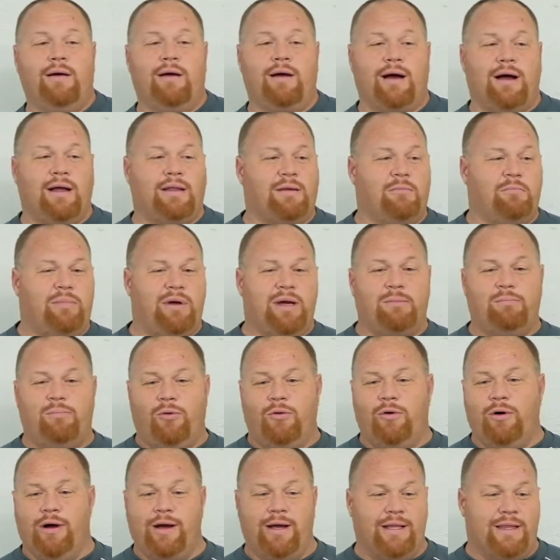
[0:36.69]
Got the big
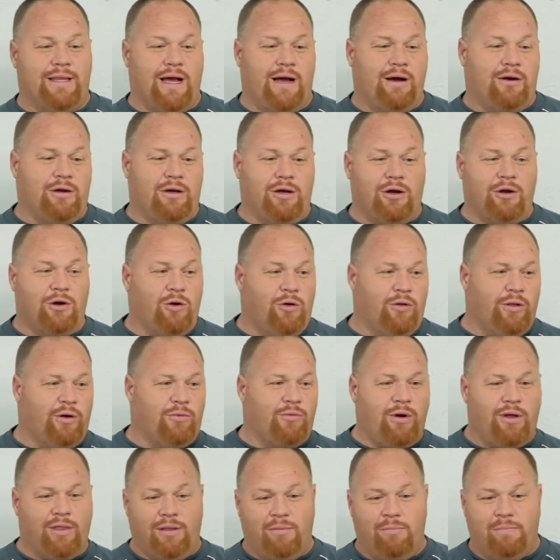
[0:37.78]
boy, and now you could only
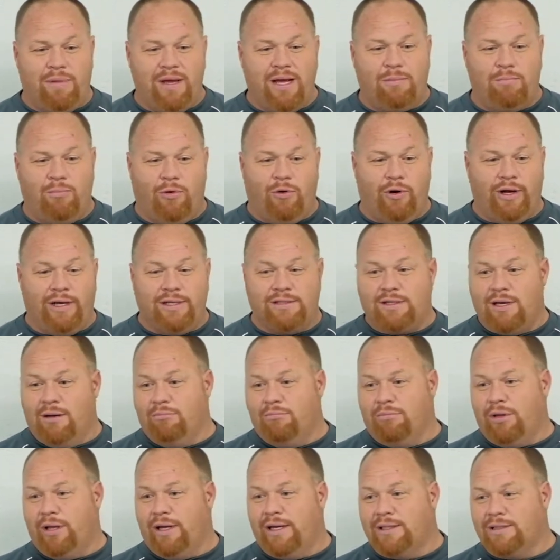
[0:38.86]
run the big boy
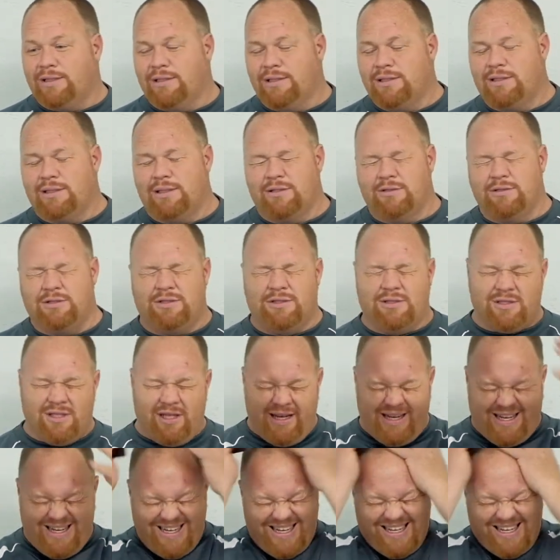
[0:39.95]
some places, and it was just like,